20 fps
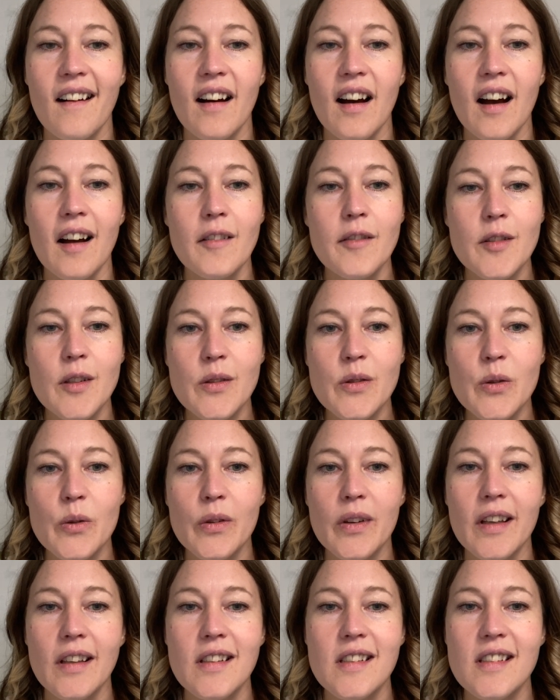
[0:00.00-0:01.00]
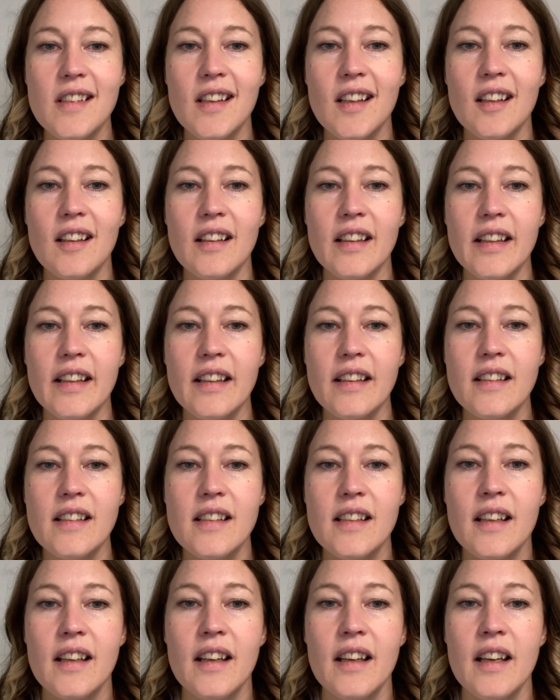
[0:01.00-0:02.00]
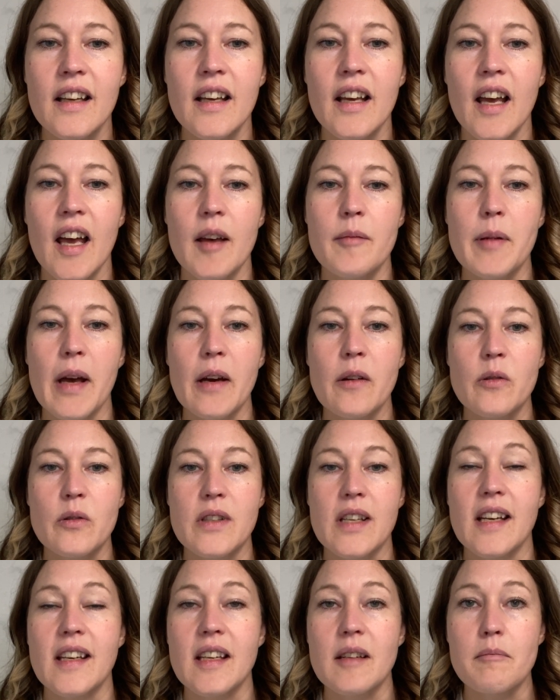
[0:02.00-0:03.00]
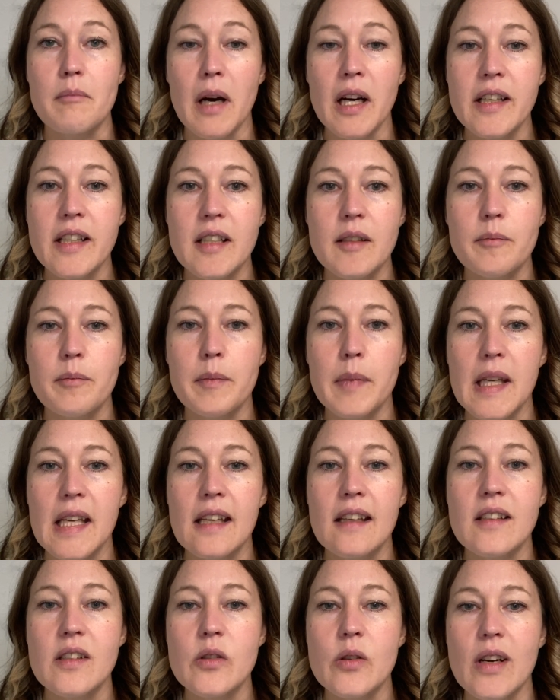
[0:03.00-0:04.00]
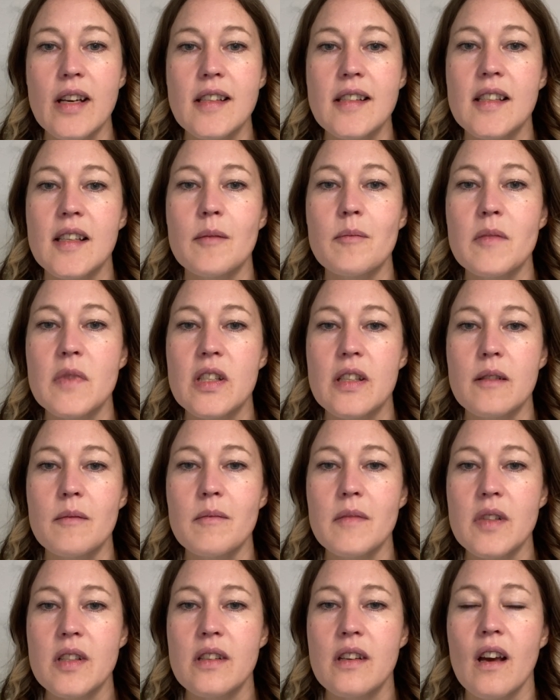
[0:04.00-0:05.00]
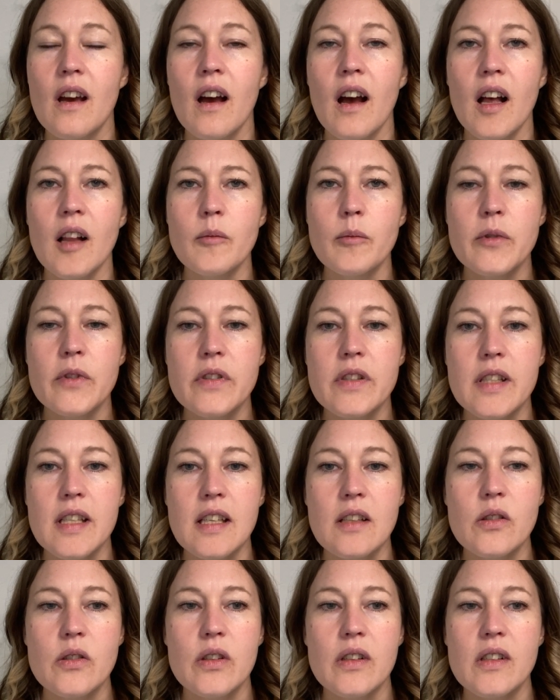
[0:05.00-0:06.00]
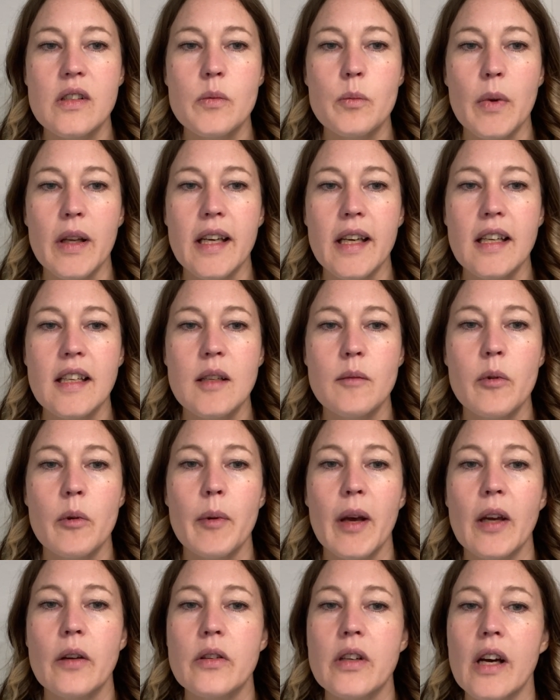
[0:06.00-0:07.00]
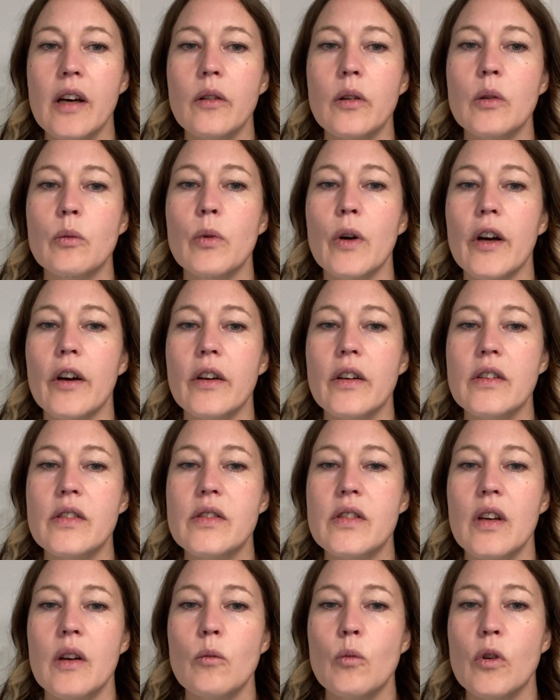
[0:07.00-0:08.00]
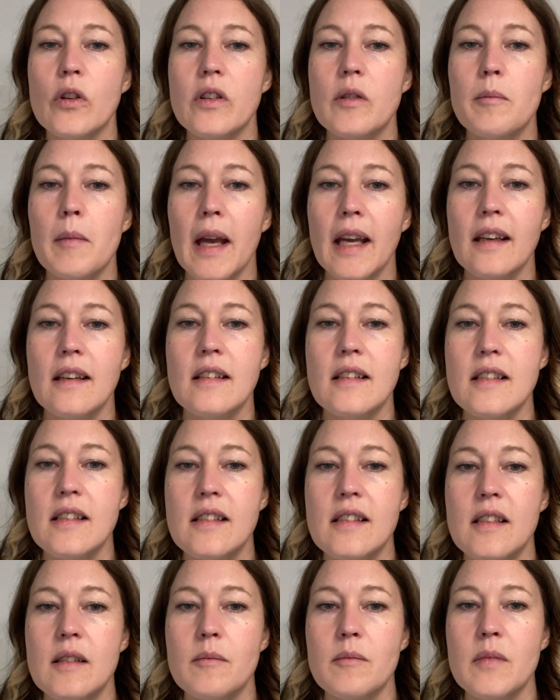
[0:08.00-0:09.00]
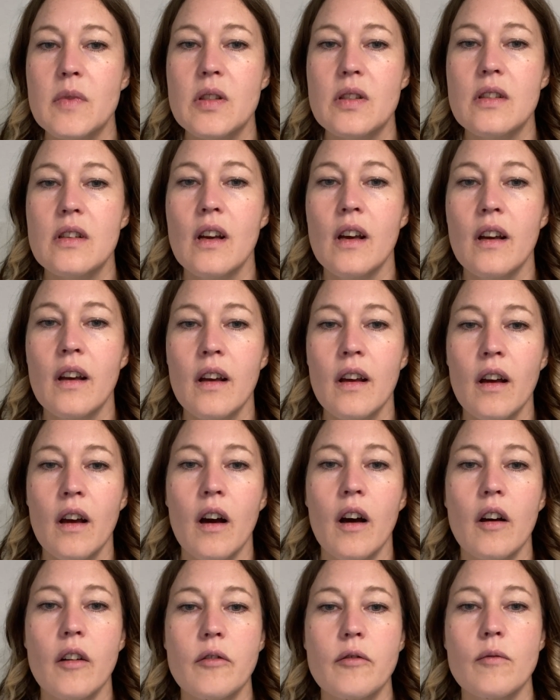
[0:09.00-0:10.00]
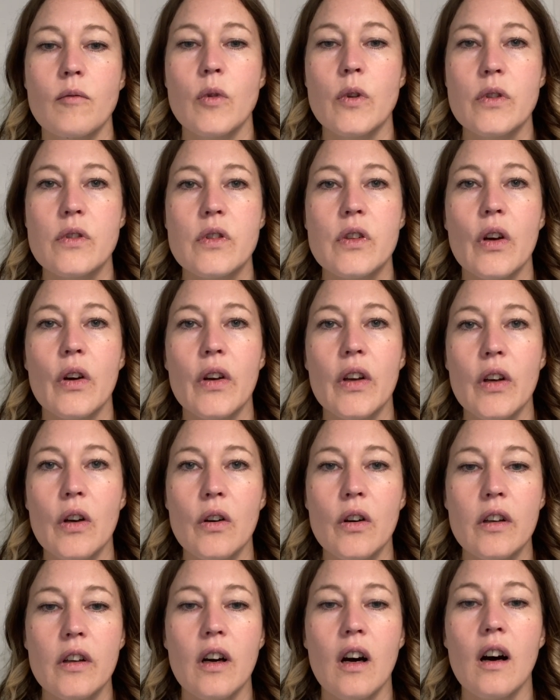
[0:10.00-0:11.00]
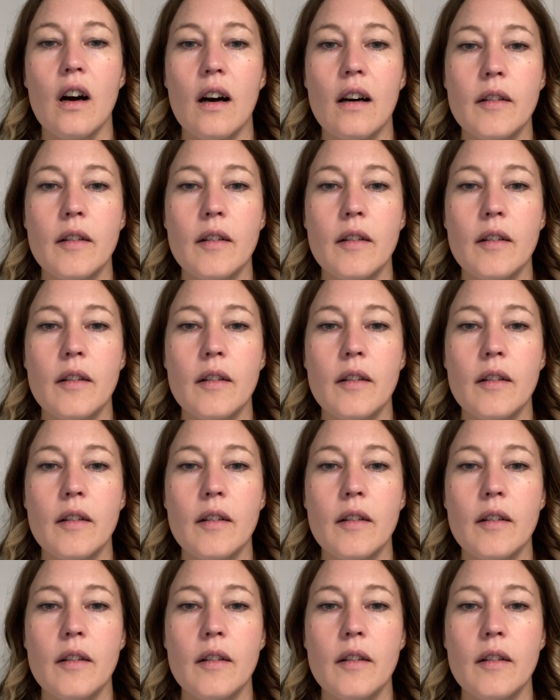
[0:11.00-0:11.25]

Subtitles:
After talking to the client about that it might be a stress symptoms, I'll proceed to explain them about how it works and what the mechanisms of what's going on are.